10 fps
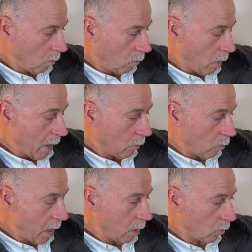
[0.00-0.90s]
why
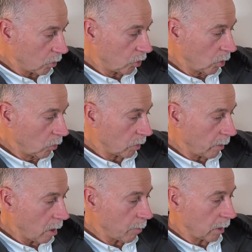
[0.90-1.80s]
it was chosen
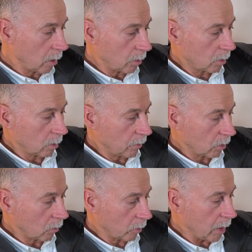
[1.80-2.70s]
there, because
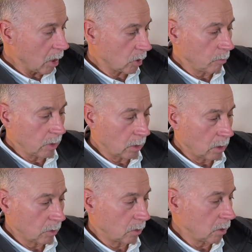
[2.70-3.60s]
this location,
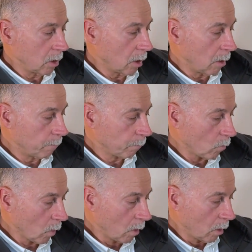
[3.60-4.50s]
because
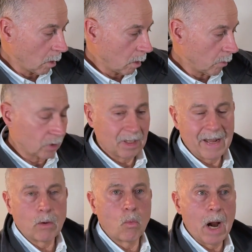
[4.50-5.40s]
there's a
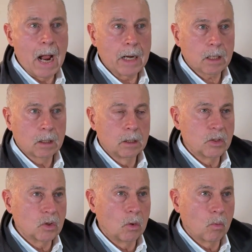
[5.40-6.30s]
lot of rock, and
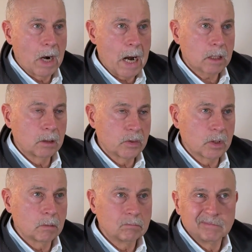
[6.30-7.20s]
so rock
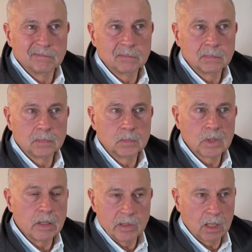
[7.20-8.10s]
doesn't
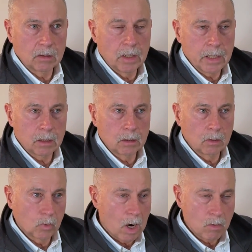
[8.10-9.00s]
conduct like
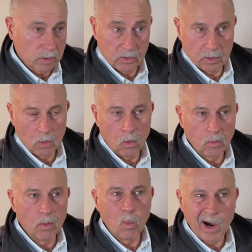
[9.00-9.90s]
ground, because it doesn't
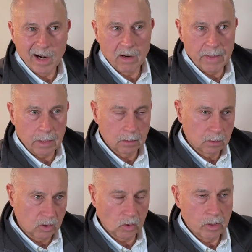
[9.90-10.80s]
hold the water that
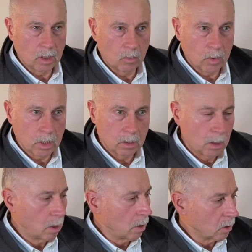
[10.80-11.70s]
soil would,
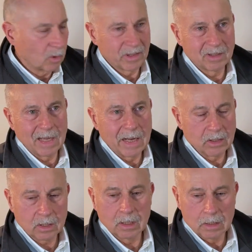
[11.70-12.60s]
so it's not
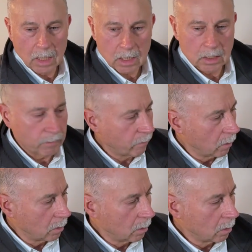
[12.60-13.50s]
as conductive,
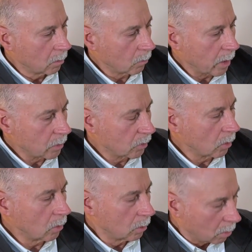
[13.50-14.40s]
right?
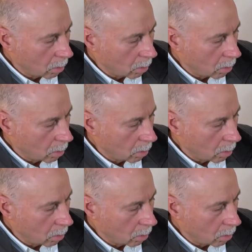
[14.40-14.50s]
So